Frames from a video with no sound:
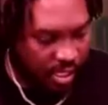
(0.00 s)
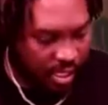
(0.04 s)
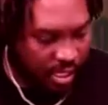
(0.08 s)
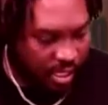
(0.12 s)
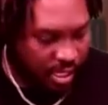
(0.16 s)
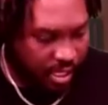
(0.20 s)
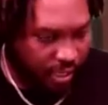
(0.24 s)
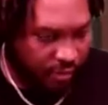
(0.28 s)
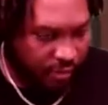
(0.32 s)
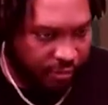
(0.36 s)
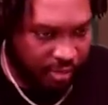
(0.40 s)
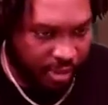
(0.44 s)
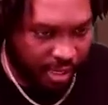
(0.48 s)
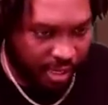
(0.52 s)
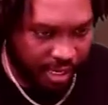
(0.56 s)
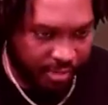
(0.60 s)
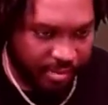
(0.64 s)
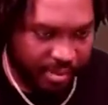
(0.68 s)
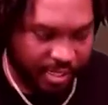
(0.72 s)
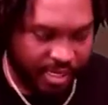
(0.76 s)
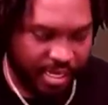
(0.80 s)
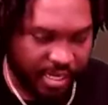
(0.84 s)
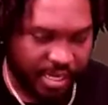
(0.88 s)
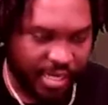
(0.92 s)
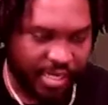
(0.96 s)
If you like
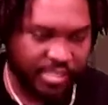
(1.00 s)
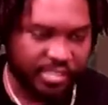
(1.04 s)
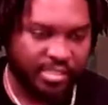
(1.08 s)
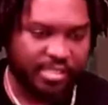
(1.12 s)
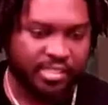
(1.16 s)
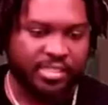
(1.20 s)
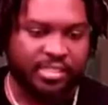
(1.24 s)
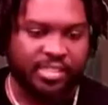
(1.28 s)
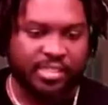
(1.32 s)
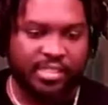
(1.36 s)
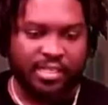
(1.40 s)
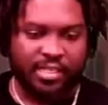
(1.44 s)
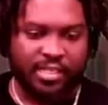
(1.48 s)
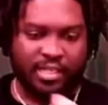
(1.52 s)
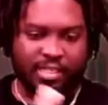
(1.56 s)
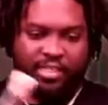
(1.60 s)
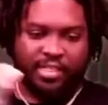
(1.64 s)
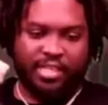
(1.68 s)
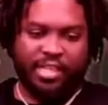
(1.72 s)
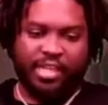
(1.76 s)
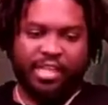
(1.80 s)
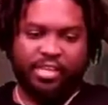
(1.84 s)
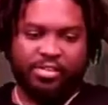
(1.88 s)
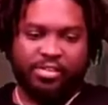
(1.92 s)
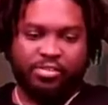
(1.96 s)
Manhattans, this is like
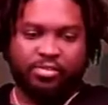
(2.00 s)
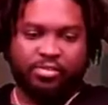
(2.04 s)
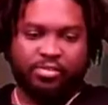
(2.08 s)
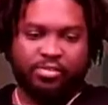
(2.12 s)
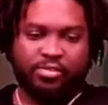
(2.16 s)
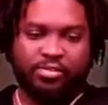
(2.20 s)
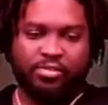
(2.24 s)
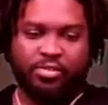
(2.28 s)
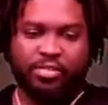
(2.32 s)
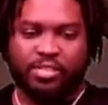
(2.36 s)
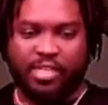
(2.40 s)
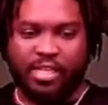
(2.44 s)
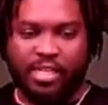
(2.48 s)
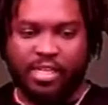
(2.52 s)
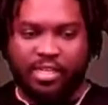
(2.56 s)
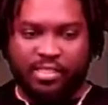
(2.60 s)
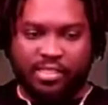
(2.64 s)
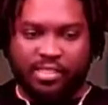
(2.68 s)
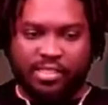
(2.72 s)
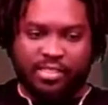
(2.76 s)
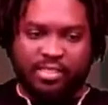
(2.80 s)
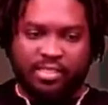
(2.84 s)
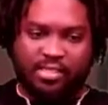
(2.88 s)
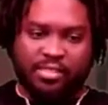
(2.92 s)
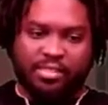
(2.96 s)
the actual size.
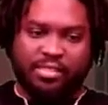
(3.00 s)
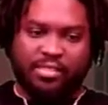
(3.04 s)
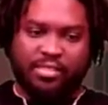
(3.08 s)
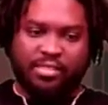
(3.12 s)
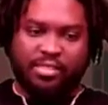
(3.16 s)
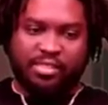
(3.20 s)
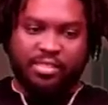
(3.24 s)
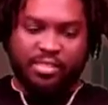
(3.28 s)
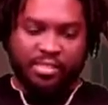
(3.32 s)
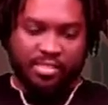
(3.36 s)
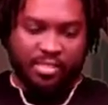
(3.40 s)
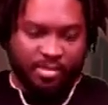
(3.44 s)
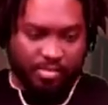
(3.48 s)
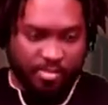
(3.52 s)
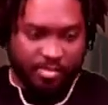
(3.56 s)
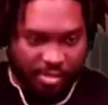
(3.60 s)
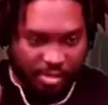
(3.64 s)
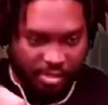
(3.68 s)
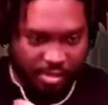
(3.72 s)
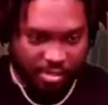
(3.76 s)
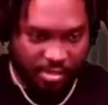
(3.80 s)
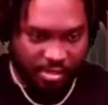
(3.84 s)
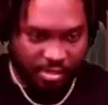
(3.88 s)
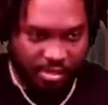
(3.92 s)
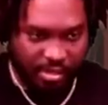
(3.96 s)

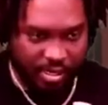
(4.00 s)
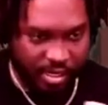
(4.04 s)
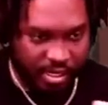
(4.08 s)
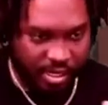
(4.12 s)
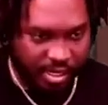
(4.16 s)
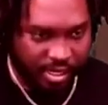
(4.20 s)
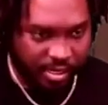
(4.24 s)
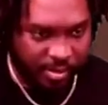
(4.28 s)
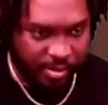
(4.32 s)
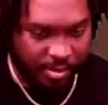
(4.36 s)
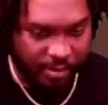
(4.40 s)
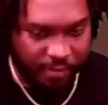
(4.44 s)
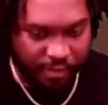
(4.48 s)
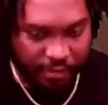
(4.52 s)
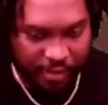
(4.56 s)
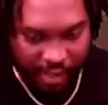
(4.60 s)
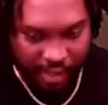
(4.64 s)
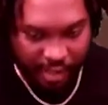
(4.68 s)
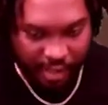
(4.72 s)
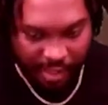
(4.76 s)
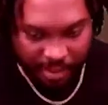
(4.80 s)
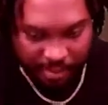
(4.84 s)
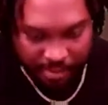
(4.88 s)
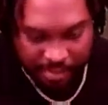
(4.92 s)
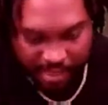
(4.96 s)
smaller. But if you
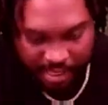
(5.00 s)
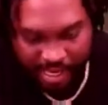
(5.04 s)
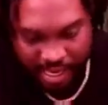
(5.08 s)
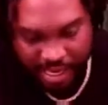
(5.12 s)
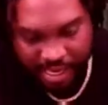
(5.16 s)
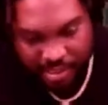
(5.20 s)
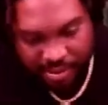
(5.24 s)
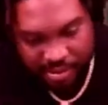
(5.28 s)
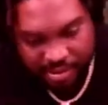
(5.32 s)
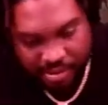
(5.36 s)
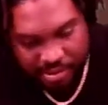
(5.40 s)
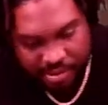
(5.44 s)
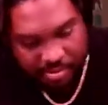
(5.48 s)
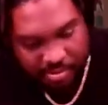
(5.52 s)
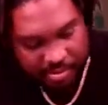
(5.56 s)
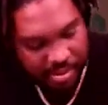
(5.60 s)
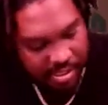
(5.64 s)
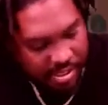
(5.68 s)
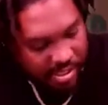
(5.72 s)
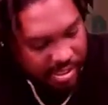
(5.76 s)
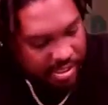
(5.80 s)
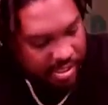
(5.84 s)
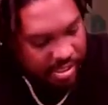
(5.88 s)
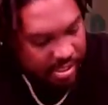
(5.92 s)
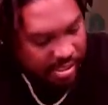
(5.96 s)
like Manhattans,
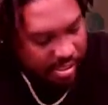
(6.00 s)
man, this